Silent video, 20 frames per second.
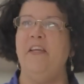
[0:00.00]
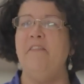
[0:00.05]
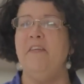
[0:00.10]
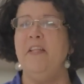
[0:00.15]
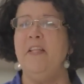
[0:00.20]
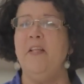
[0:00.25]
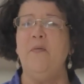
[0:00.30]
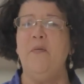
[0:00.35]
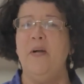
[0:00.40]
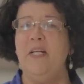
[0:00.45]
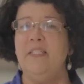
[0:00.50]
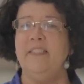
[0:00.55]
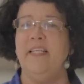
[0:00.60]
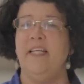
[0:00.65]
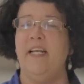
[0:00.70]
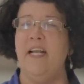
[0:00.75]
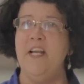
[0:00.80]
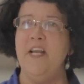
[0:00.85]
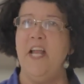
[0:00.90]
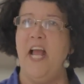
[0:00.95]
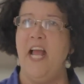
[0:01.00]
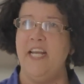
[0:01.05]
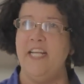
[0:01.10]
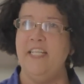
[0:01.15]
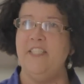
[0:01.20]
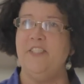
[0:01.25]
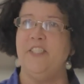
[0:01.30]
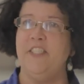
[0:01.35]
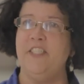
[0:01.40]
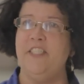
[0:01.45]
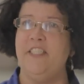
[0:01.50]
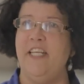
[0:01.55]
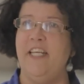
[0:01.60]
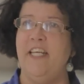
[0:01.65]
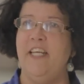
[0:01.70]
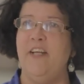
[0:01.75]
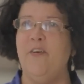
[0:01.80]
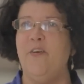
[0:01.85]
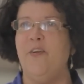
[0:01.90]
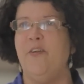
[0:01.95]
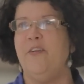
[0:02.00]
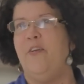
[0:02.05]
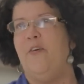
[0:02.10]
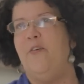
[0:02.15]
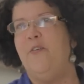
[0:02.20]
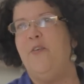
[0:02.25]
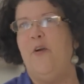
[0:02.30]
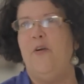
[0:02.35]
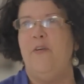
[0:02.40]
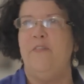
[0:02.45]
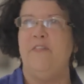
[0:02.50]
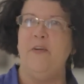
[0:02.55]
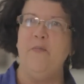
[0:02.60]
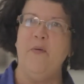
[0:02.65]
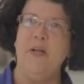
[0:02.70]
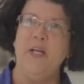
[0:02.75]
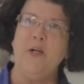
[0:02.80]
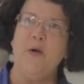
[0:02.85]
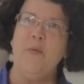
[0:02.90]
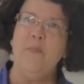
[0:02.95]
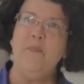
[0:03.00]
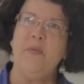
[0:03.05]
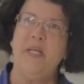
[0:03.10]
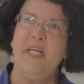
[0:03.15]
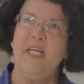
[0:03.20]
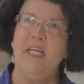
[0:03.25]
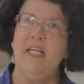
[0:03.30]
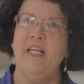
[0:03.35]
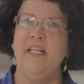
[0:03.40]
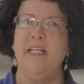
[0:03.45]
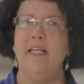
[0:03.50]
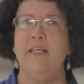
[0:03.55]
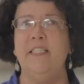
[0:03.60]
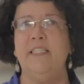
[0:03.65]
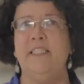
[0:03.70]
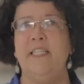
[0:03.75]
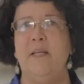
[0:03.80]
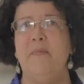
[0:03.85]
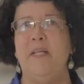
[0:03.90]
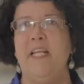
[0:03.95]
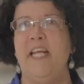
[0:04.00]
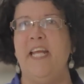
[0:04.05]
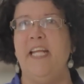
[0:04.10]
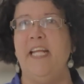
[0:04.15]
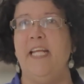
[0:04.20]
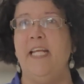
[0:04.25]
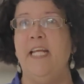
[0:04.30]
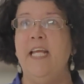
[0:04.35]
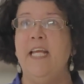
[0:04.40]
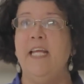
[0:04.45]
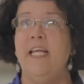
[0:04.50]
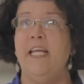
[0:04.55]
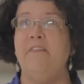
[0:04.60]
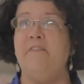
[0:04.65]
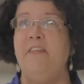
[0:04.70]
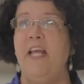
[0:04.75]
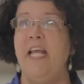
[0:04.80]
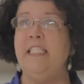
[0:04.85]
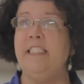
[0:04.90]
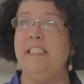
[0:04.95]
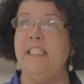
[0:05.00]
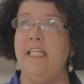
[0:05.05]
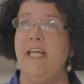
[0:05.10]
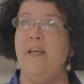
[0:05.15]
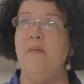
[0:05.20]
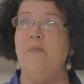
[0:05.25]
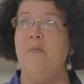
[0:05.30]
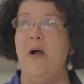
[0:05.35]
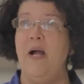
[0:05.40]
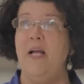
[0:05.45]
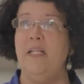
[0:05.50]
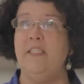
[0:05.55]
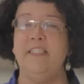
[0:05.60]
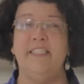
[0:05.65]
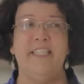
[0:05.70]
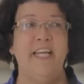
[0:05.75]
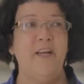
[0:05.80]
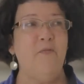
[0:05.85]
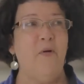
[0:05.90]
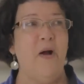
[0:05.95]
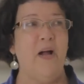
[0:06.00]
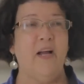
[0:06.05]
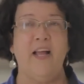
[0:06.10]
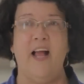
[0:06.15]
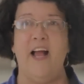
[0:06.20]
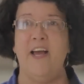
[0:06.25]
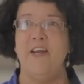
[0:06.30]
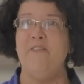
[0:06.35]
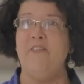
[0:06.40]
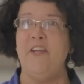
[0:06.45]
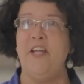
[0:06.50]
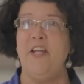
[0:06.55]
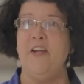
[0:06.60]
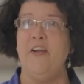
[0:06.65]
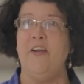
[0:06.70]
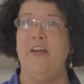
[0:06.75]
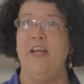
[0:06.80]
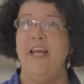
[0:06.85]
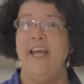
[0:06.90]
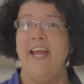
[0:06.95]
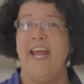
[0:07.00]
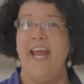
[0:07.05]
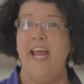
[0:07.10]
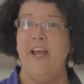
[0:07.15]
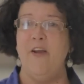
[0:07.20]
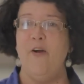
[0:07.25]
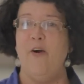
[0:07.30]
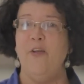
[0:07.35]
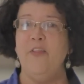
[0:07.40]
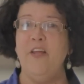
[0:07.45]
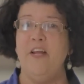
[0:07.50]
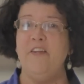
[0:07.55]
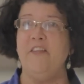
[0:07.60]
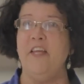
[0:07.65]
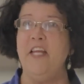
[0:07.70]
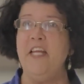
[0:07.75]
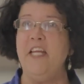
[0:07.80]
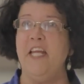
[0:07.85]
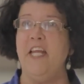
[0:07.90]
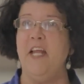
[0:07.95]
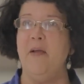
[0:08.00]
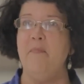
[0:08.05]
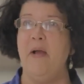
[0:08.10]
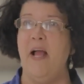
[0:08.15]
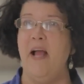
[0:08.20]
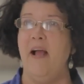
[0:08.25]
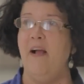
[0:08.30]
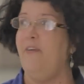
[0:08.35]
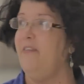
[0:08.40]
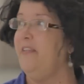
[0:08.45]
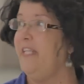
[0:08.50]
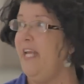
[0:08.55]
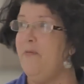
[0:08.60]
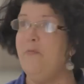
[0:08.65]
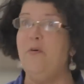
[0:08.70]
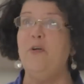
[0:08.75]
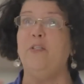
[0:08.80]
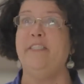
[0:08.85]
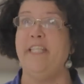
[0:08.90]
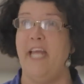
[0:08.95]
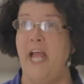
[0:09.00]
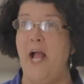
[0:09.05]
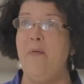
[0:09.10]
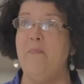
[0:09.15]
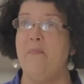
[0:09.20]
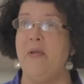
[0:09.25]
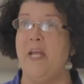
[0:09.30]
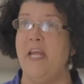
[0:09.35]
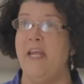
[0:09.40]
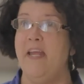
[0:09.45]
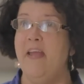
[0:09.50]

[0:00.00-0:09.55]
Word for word: even the ones that are not interested or don't know if they want to compete and they're intimidated, if they see it once, they walk out of here and all they're thinking about, they will tell me,